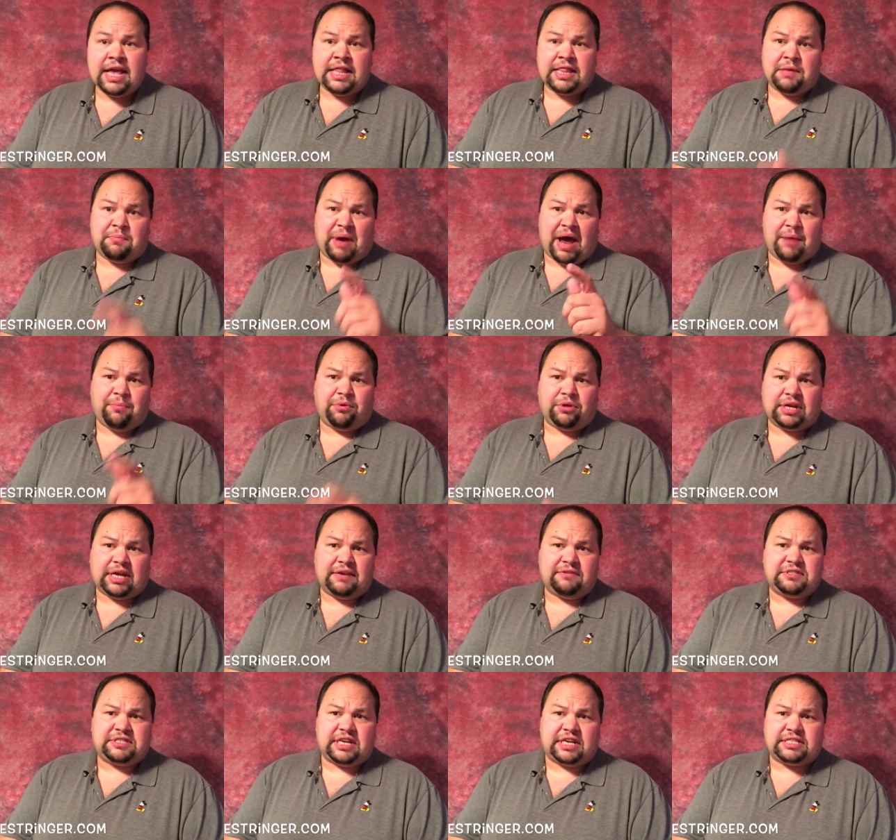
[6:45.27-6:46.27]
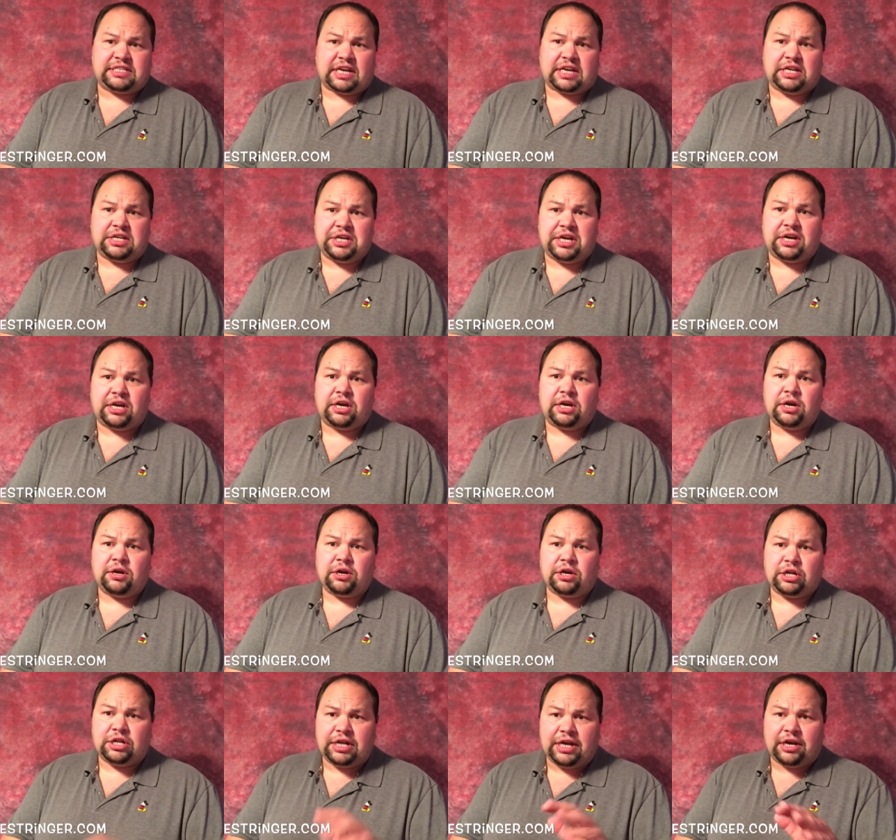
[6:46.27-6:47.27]
The Bible gives us a clear,
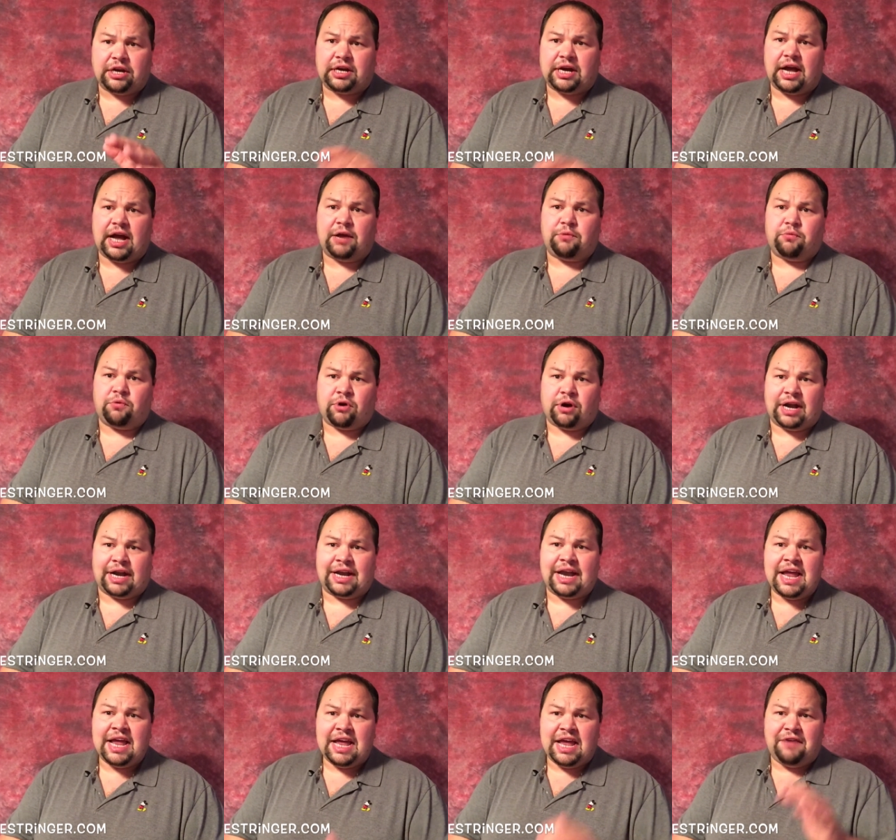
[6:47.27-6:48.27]
clear cut warning.